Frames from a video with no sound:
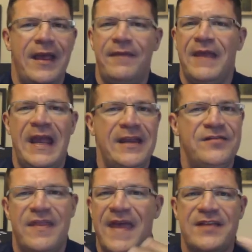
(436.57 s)

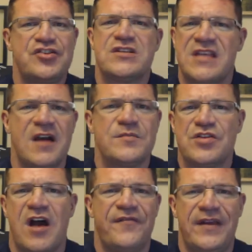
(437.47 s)
that just
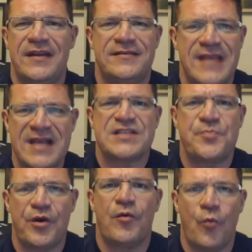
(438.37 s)
comes off in a
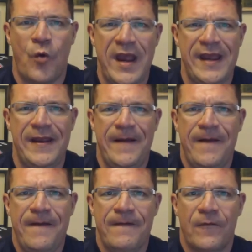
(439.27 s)
desperate way,
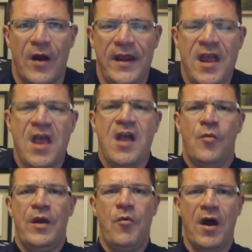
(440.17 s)
right?
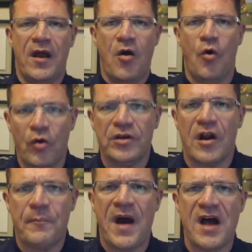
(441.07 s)
We want to hold
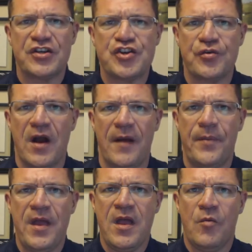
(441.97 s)
our posture
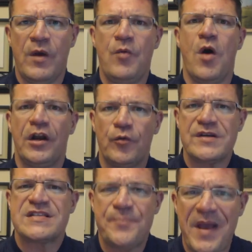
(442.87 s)
up. We want to
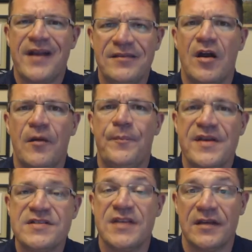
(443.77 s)
respect our
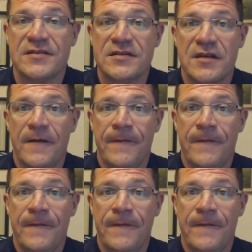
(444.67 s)
business.